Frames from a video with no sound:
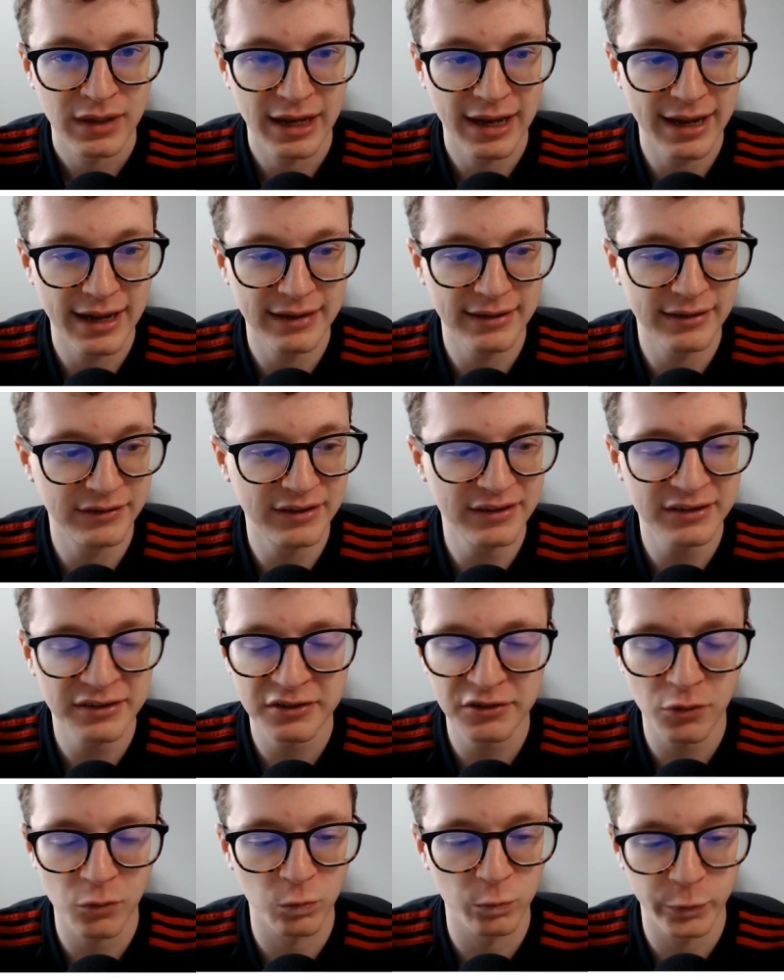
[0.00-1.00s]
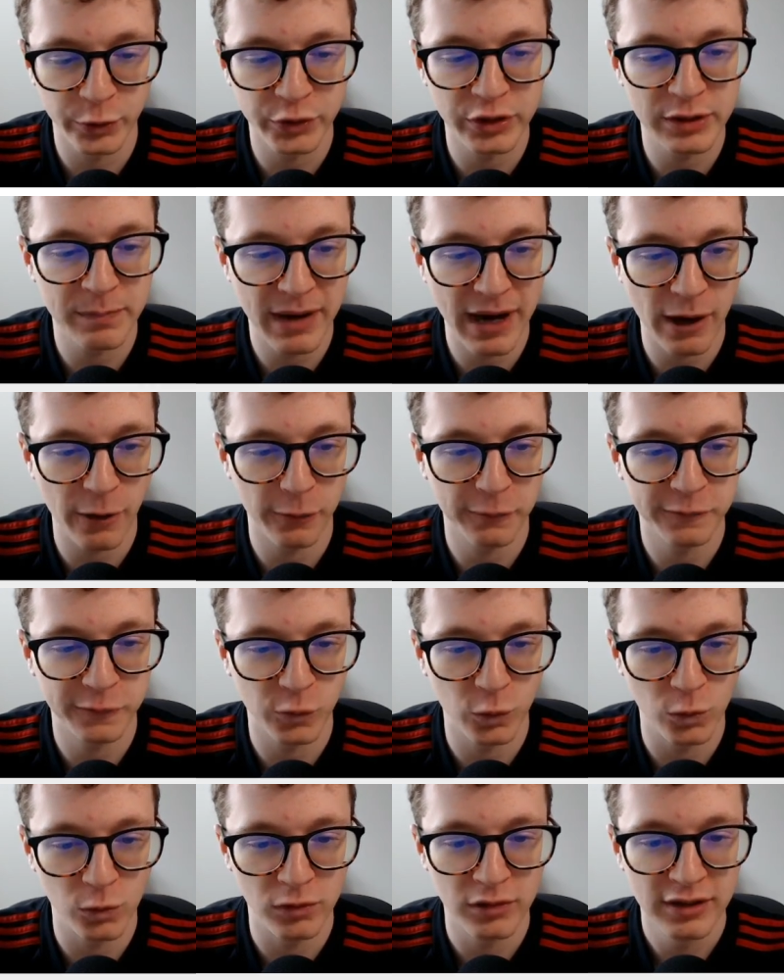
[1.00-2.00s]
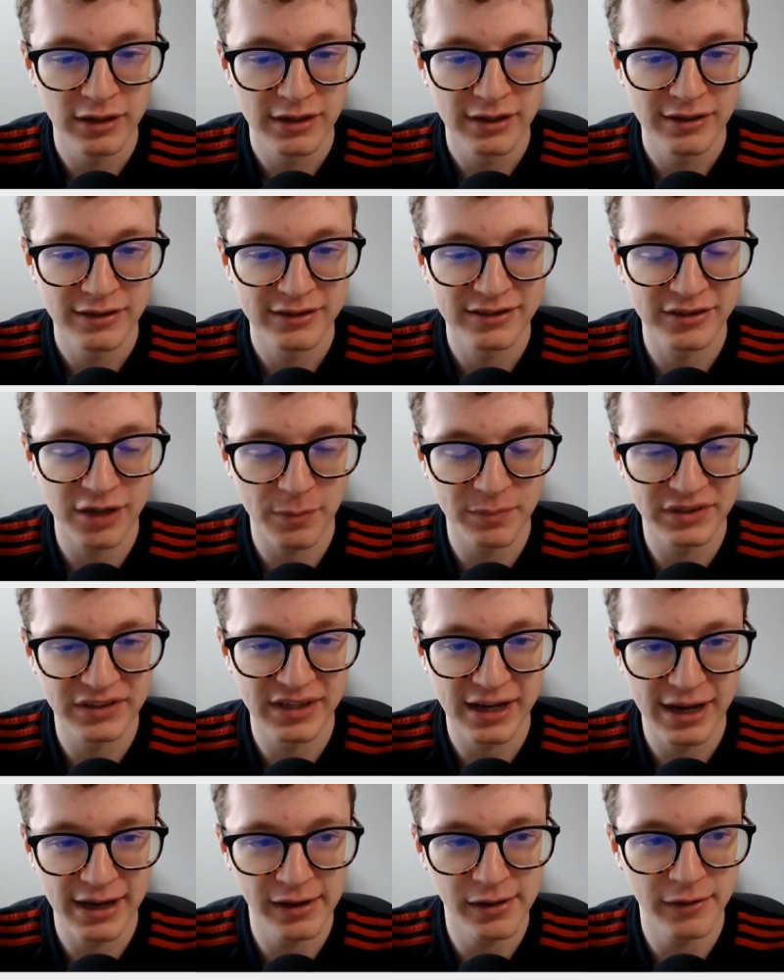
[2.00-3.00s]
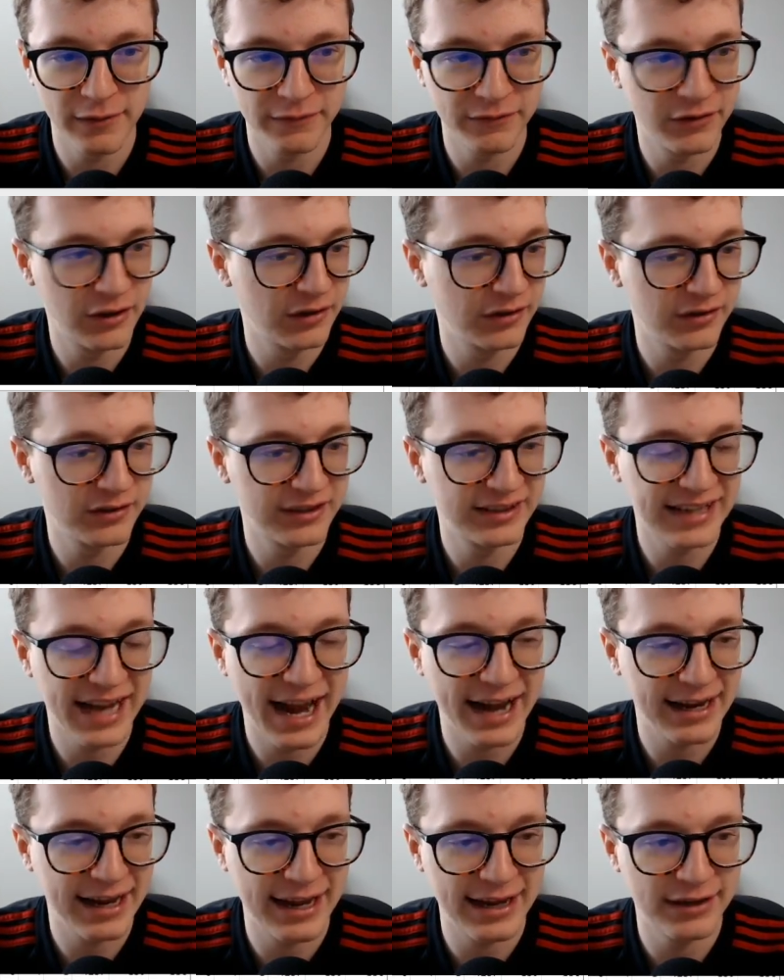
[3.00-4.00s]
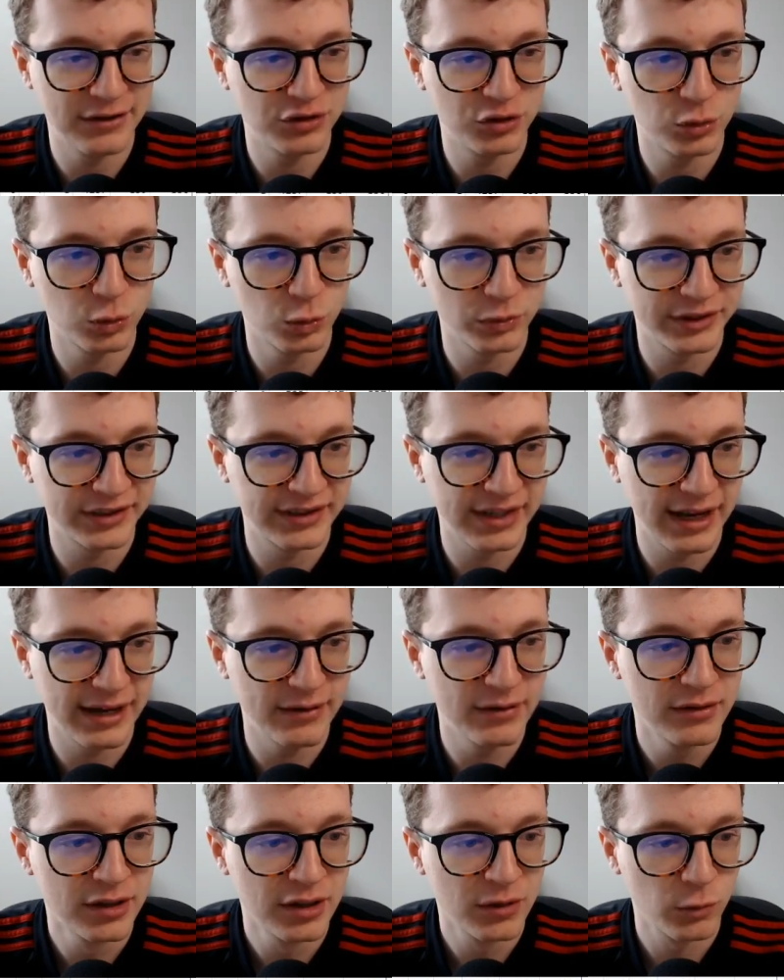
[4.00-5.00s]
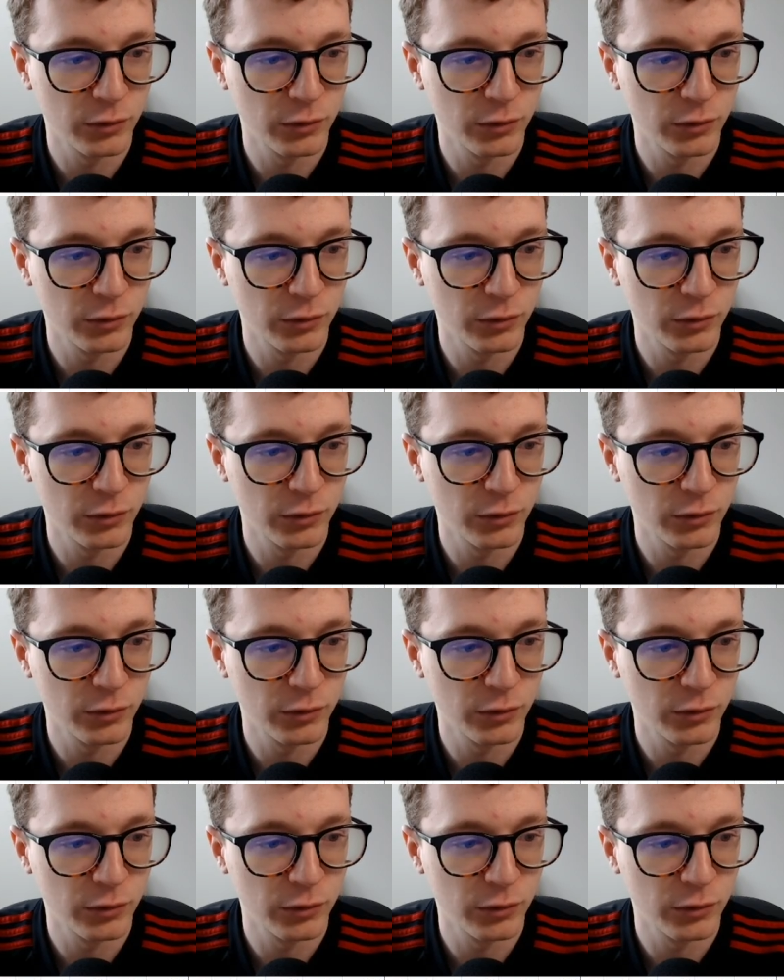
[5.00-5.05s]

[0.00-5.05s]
And this is a really powerful subset of the Stathead tool set.